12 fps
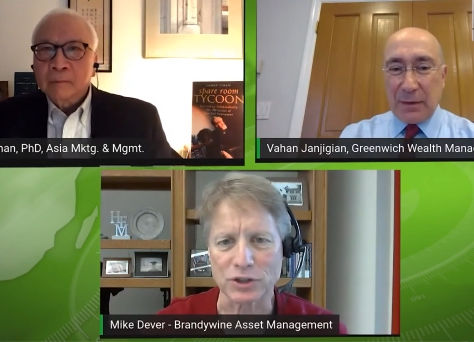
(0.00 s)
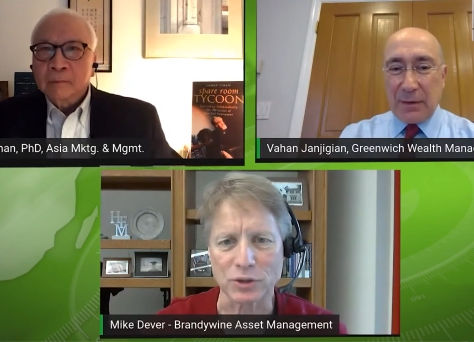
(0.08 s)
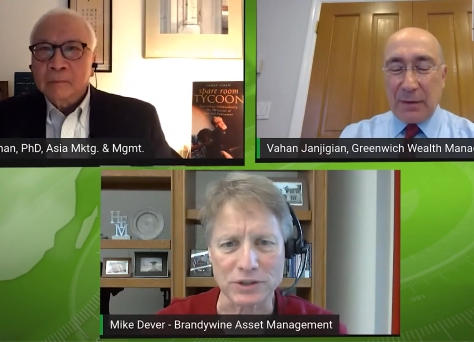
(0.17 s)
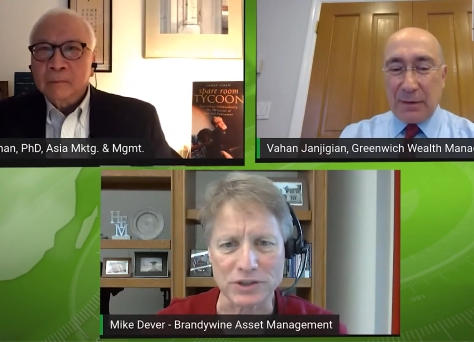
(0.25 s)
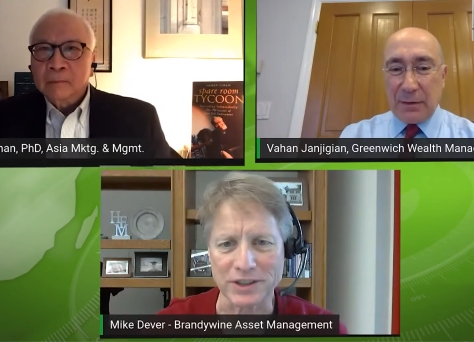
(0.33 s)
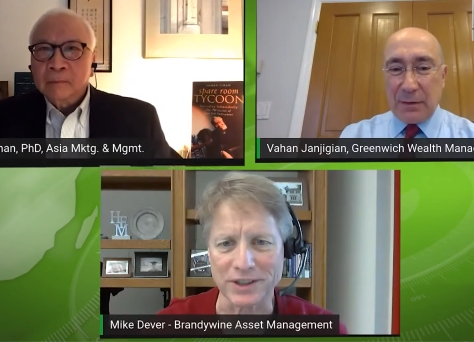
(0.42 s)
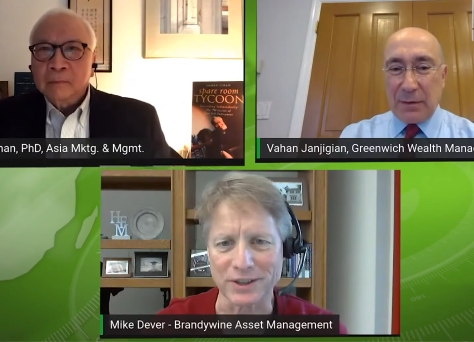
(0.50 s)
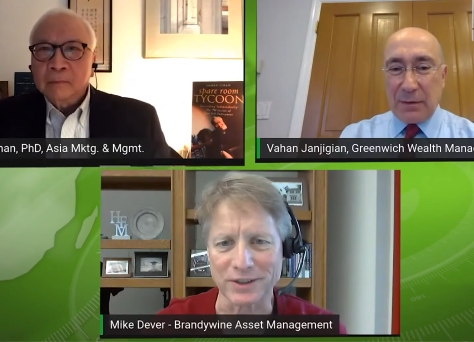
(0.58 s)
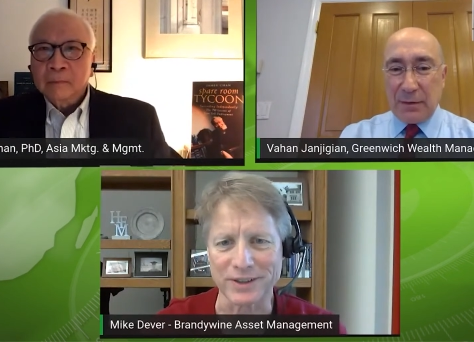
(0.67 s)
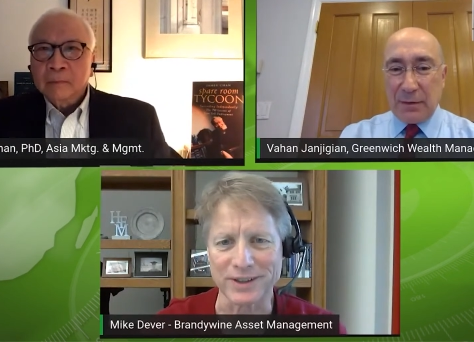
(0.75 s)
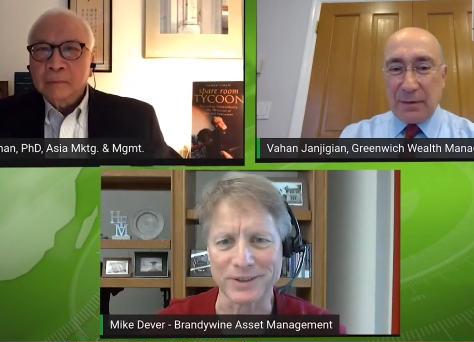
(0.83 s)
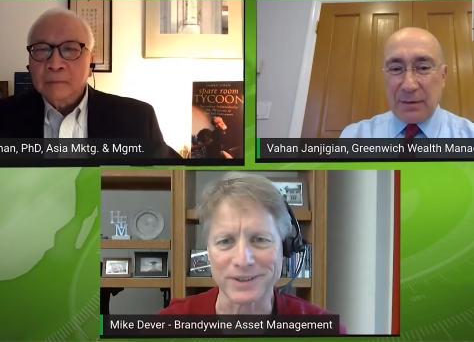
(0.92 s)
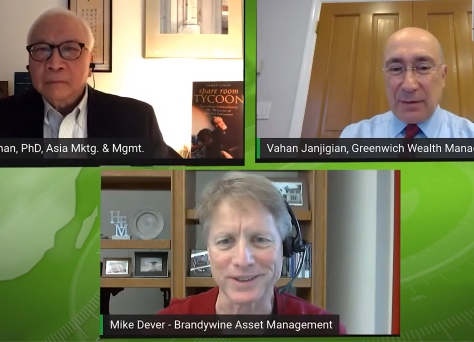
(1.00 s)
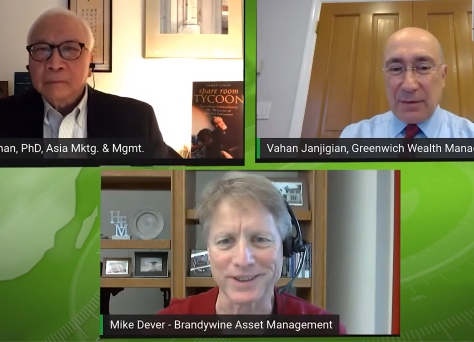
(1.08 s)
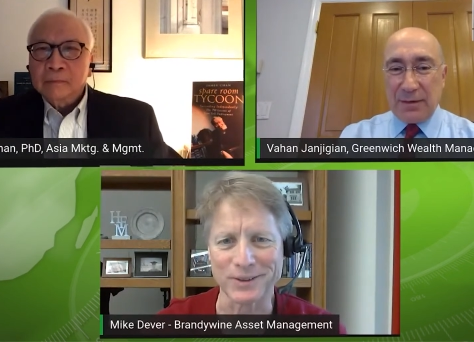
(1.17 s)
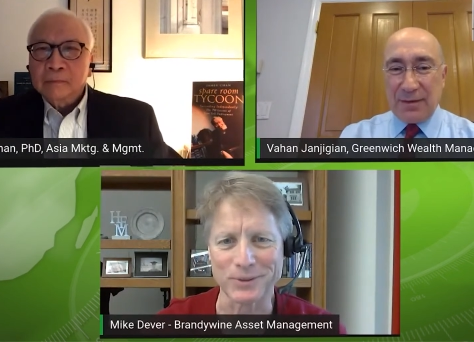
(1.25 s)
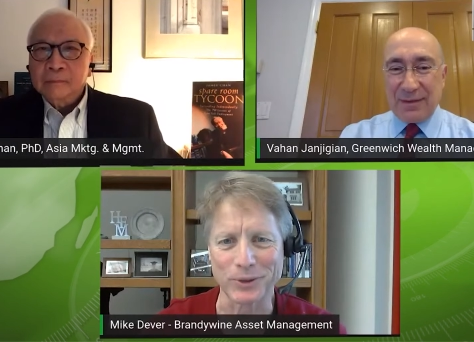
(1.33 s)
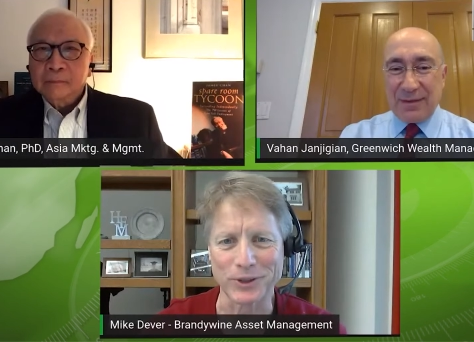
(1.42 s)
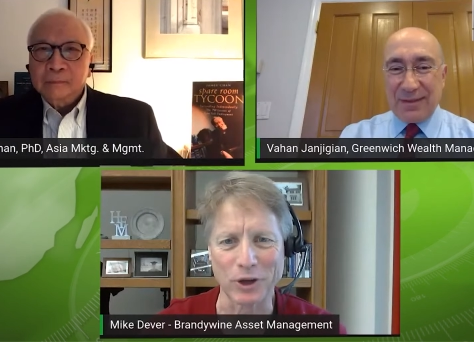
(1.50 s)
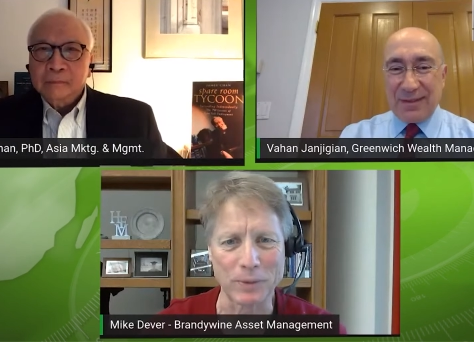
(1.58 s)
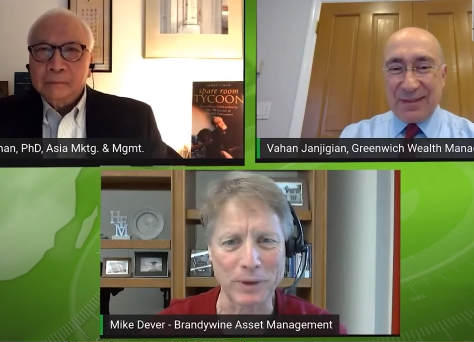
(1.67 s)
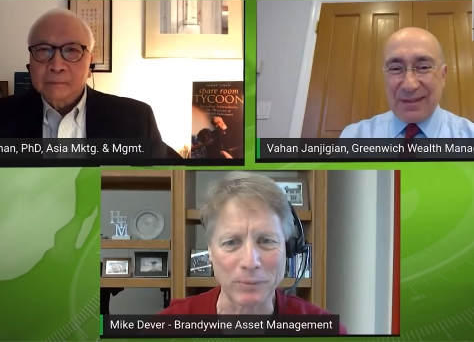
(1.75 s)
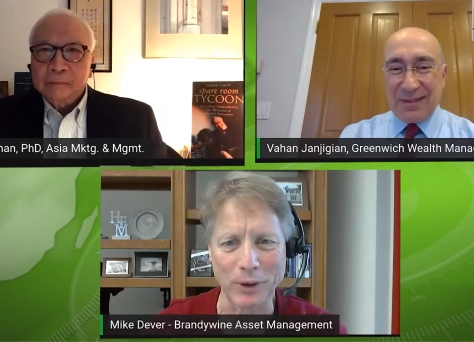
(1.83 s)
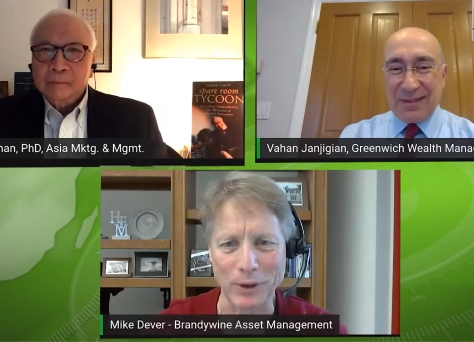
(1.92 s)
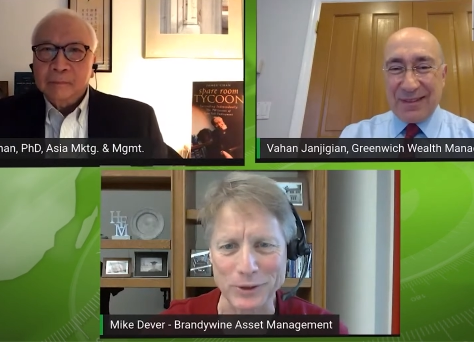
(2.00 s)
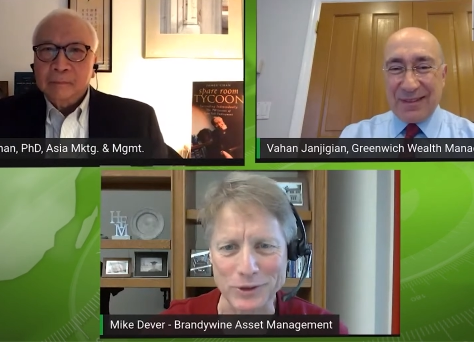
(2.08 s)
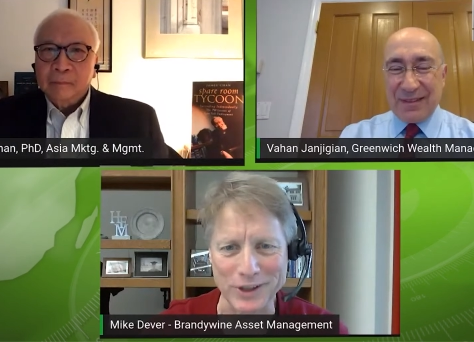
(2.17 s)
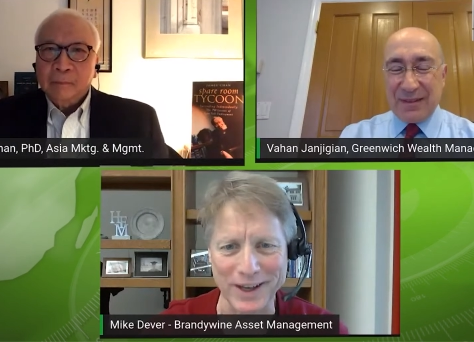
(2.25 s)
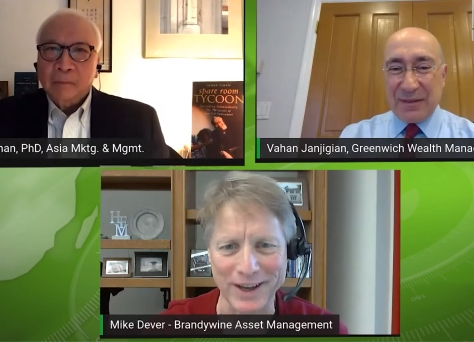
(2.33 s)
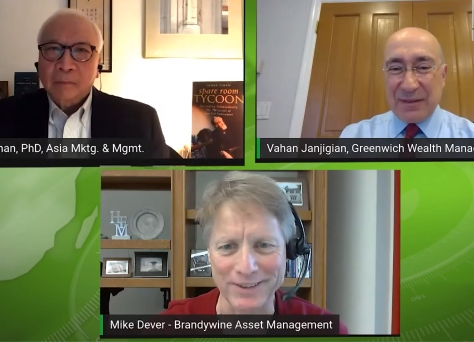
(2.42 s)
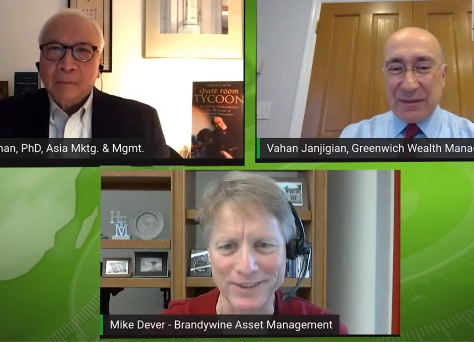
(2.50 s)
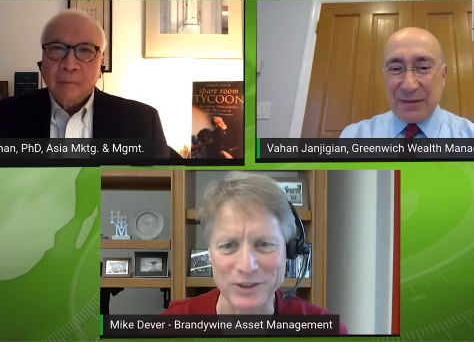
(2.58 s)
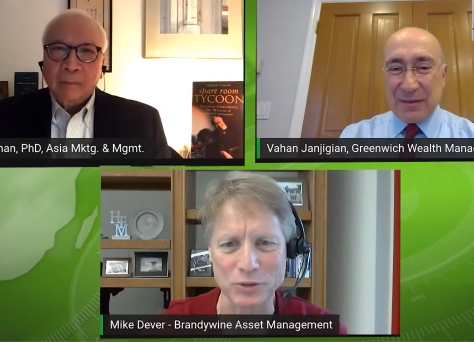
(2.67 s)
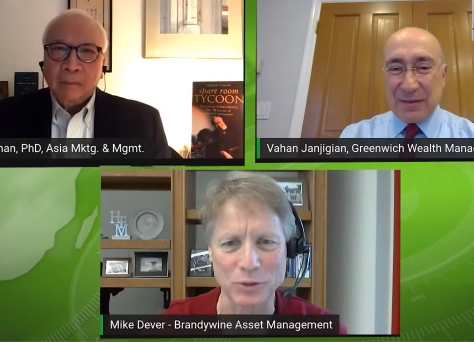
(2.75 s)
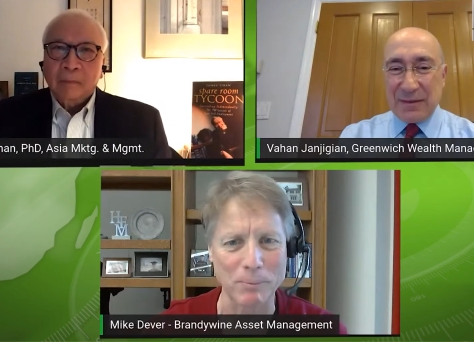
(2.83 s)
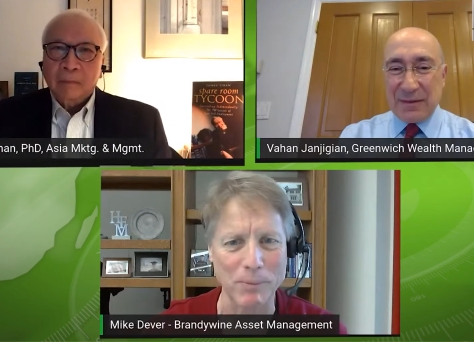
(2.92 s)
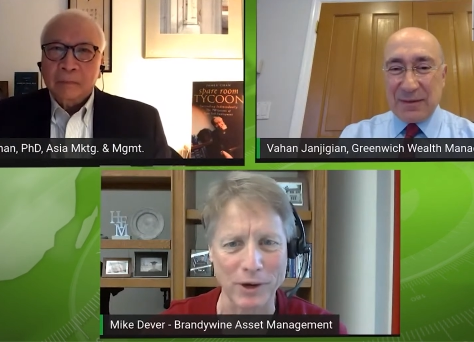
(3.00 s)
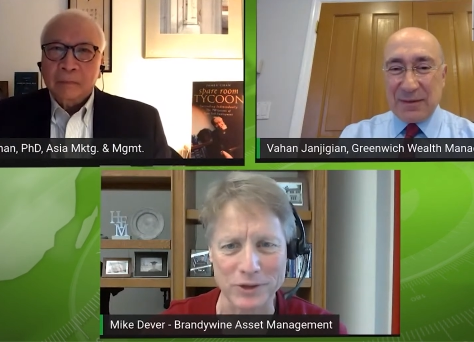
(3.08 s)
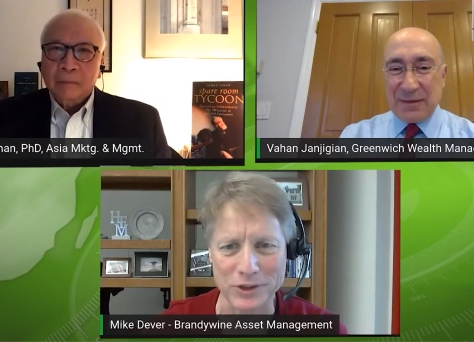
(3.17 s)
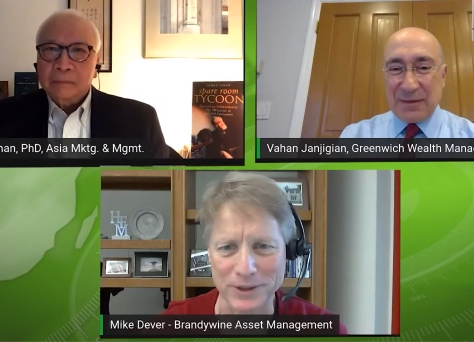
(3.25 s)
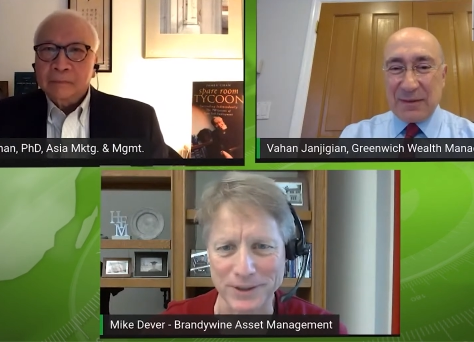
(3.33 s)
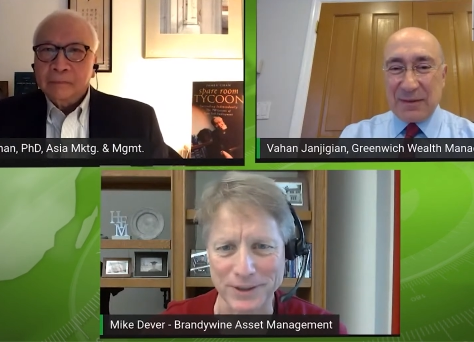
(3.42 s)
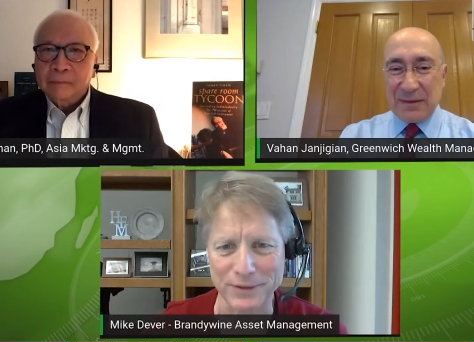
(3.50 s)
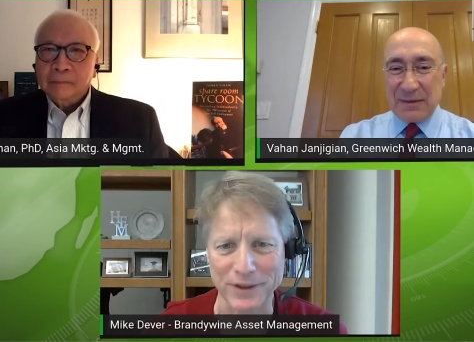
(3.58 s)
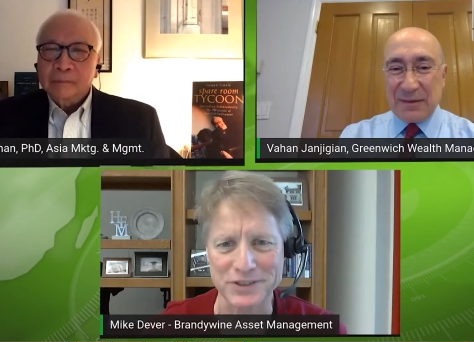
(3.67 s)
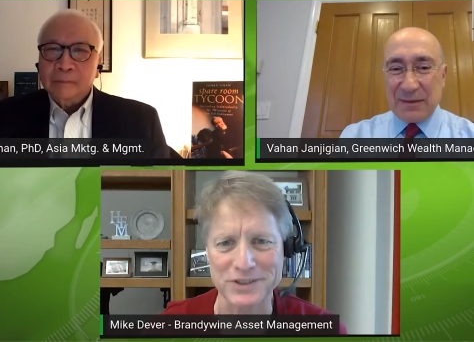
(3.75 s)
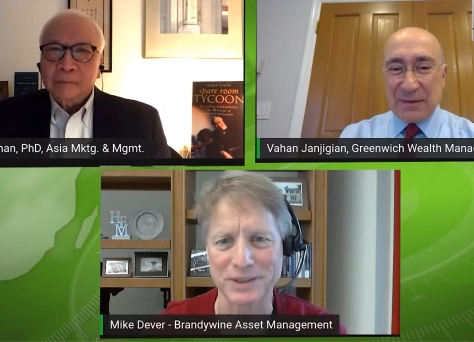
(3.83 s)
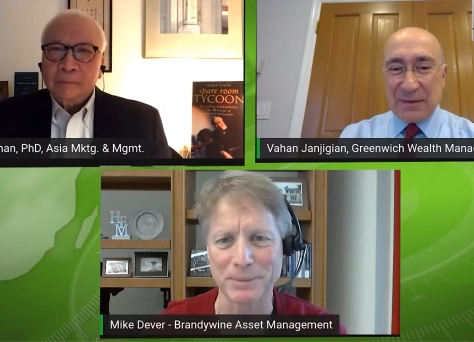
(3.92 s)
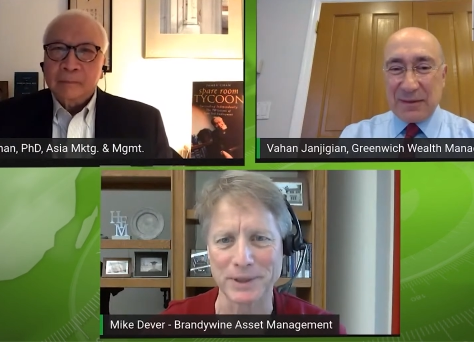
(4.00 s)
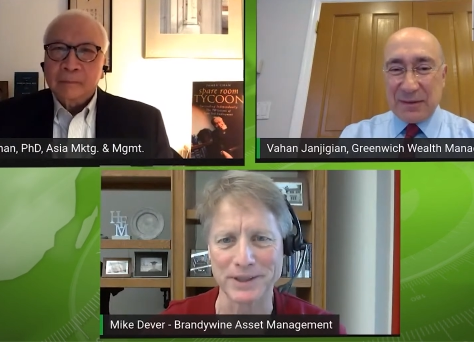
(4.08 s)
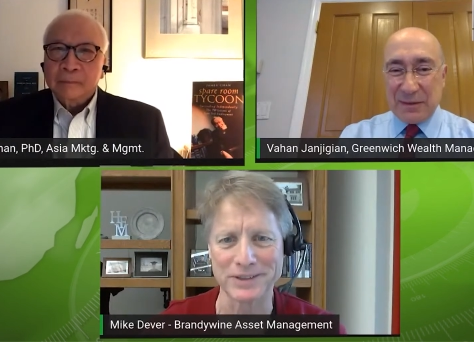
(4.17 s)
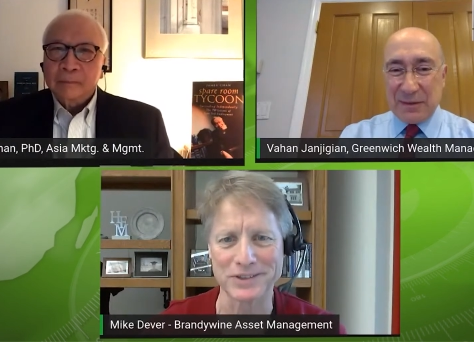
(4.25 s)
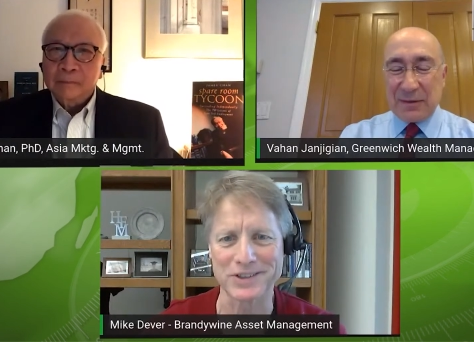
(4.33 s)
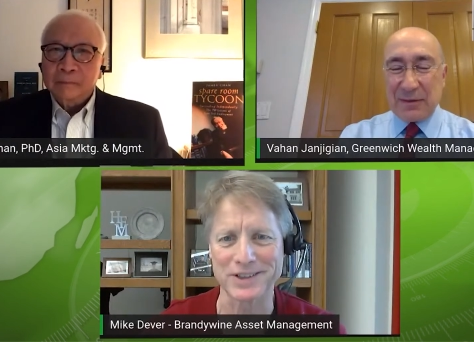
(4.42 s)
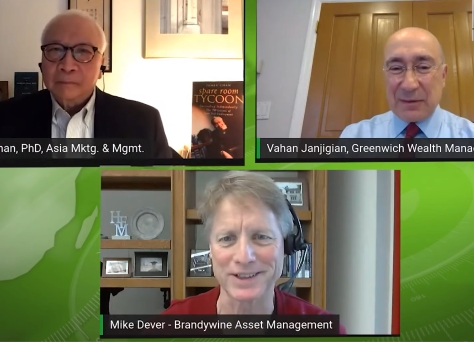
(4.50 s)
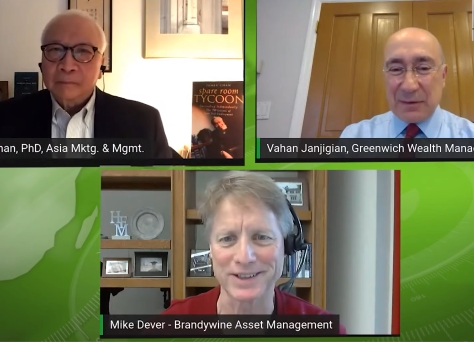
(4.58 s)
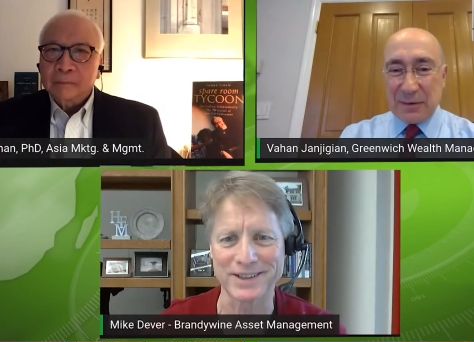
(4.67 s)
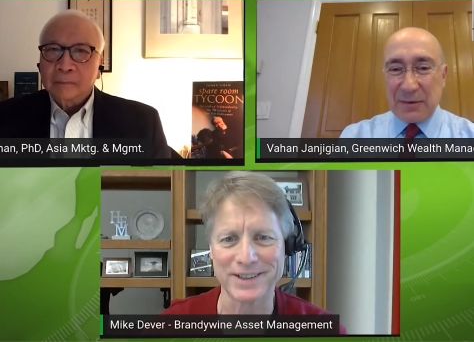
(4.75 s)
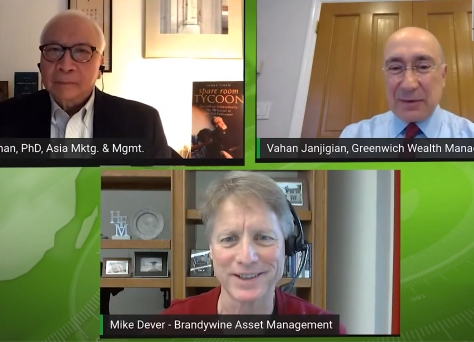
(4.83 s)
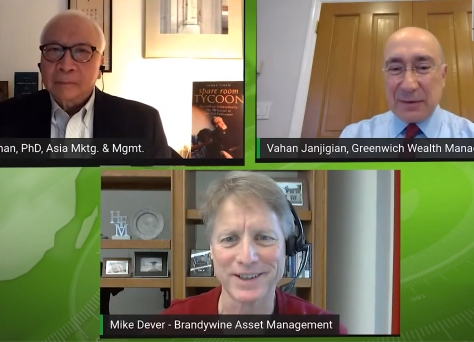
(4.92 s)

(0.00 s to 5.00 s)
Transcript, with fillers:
Speaker 1: short sell. Here here's when you open a brokerage account. This is what margin investing means. Uh,